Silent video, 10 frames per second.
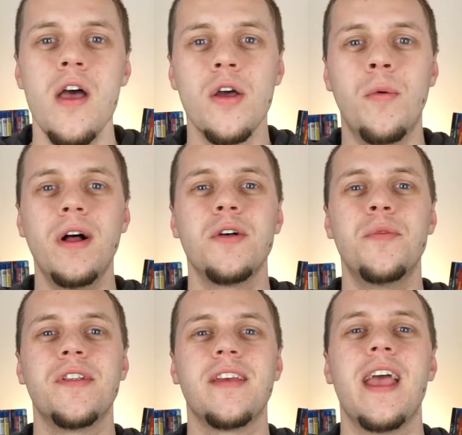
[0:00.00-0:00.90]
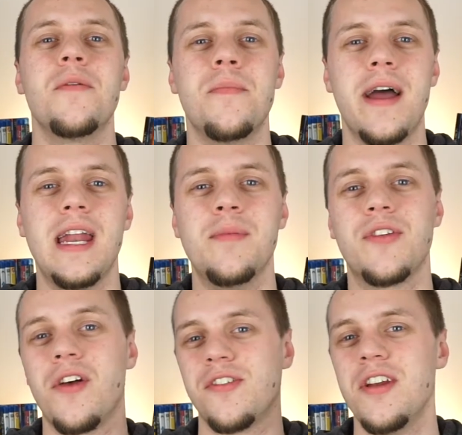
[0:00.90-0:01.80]
Welcome once again, my name
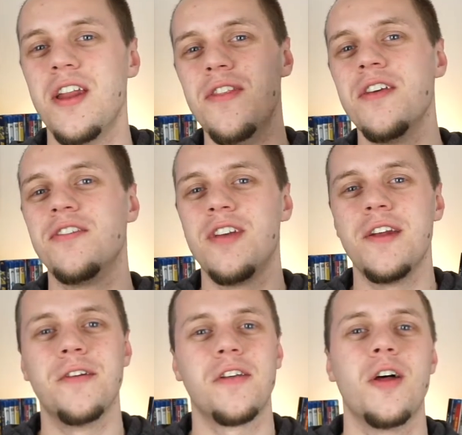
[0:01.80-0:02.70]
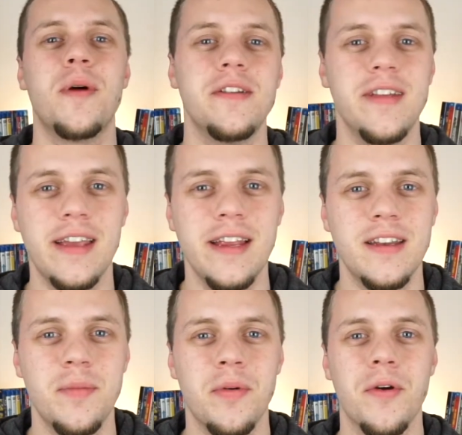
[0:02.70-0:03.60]
is Austin and this channel is all about digging
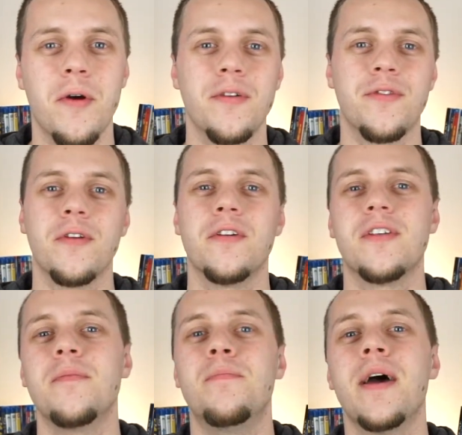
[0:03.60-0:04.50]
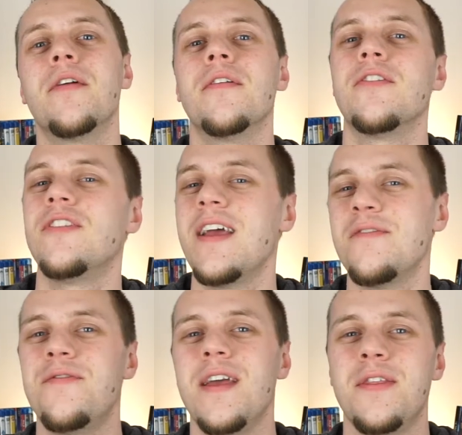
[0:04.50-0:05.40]
deeper and going further to better
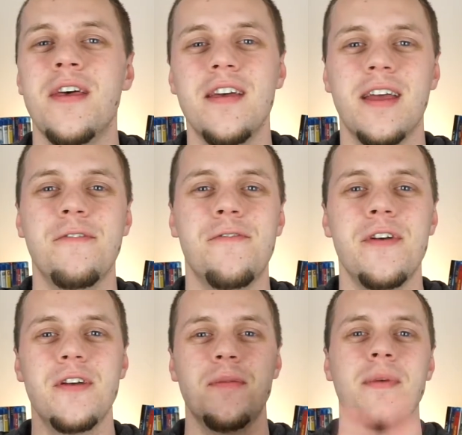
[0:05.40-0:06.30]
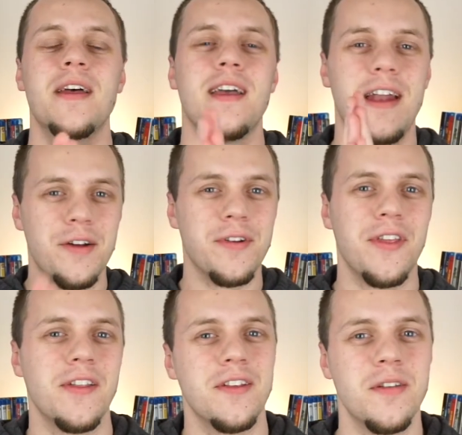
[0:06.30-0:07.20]
understand faith and film and
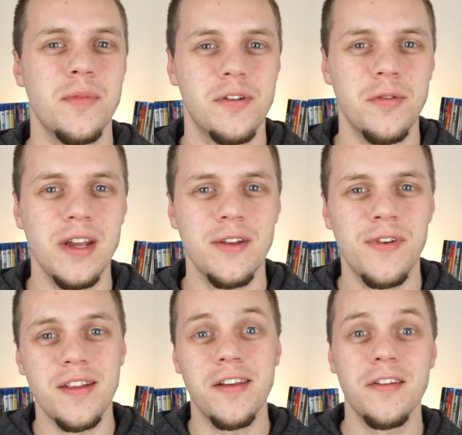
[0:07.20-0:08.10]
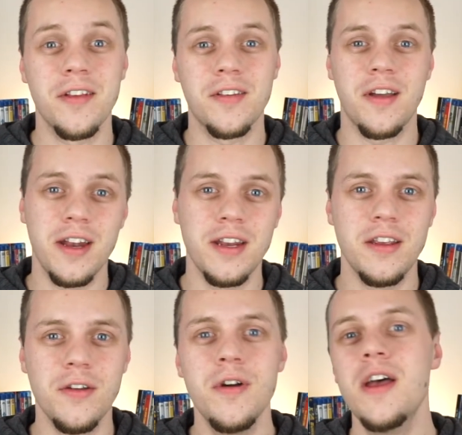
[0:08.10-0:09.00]
everything that's in between. If that sounds exciting to
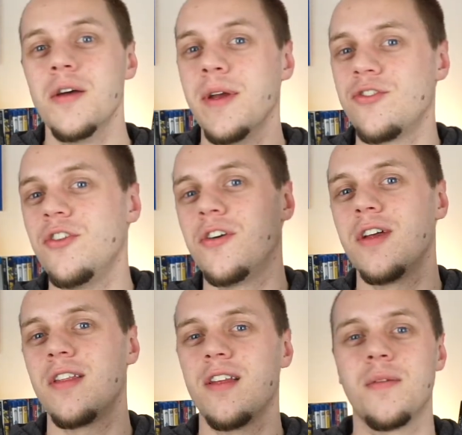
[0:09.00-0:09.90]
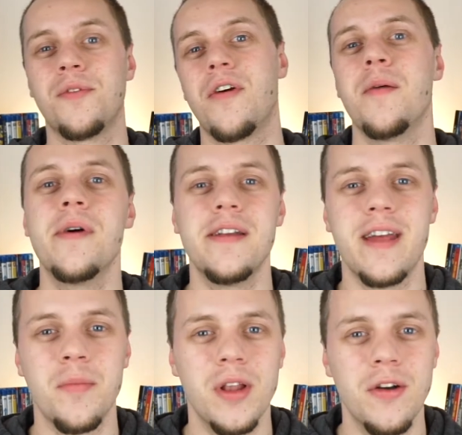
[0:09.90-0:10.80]
you, make sure you click that subscribe button
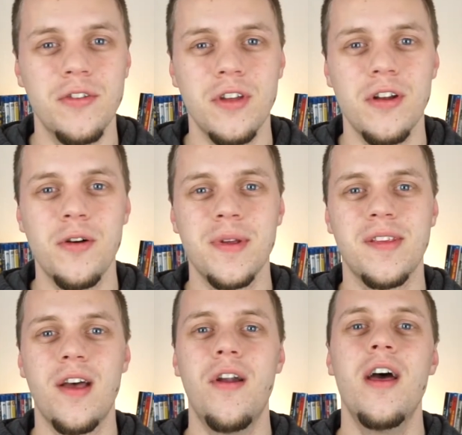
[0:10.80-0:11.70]
down below so you don't miss out